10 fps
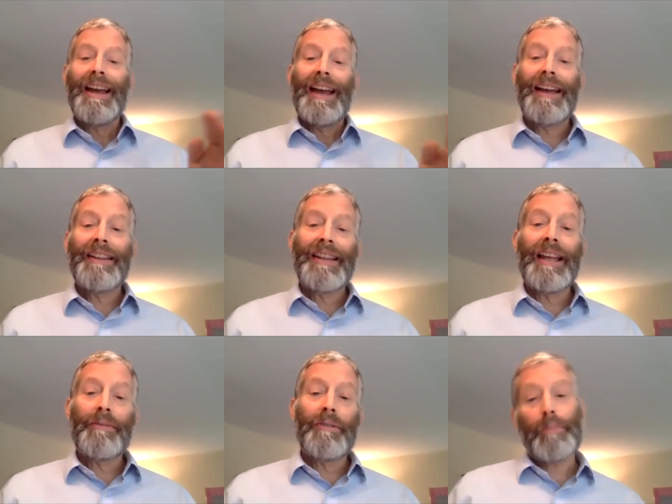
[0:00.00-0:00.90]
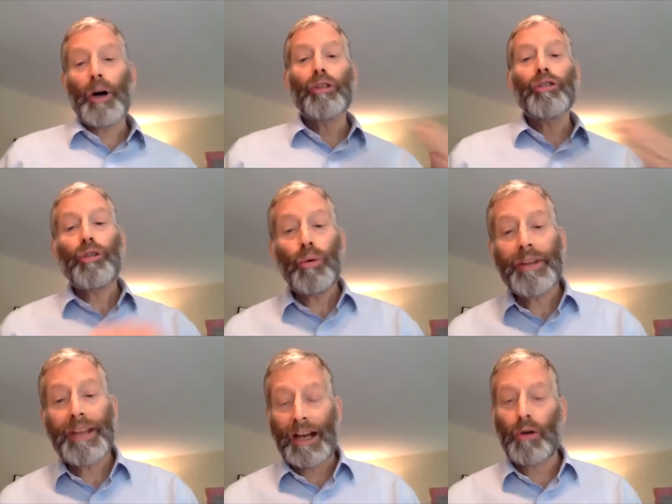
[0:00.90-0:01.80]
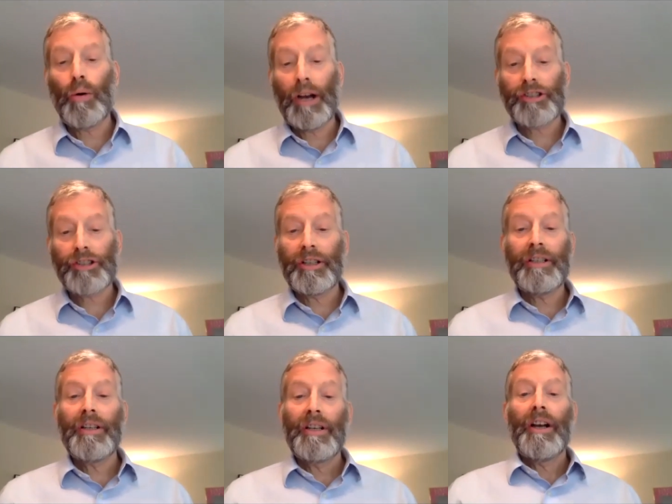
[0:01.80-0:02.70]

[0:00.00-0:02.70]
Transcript: And then part two of that question,